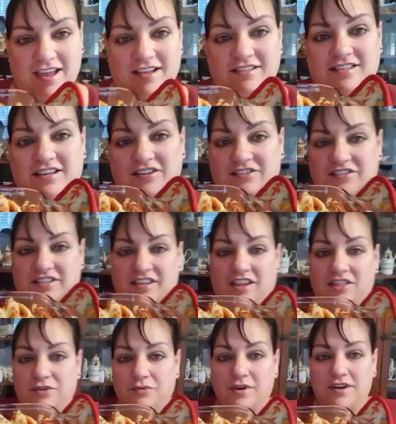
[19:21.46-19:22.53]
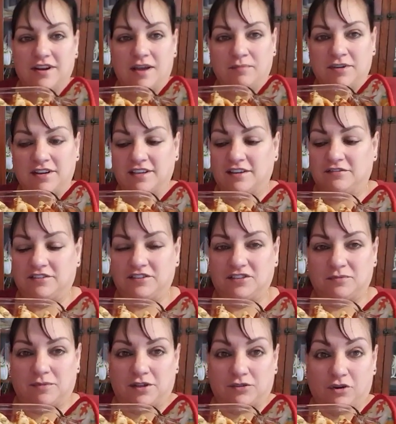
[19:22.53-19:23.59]
And here's the other one. I'm gonna give
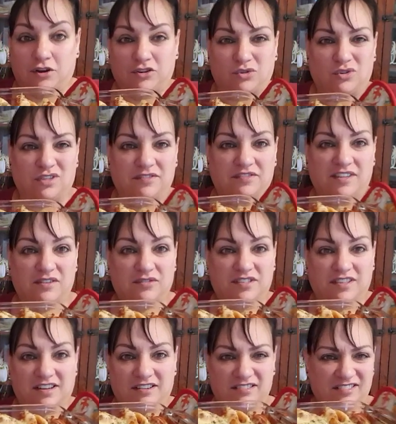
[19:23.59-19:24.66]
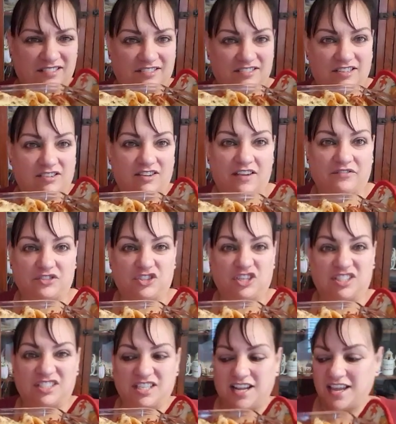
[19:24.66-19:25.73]
this to my daughter who lives downstairs, so you don't have to
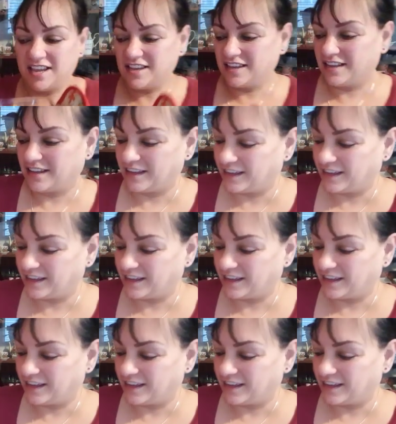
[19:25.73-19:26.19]
cook today.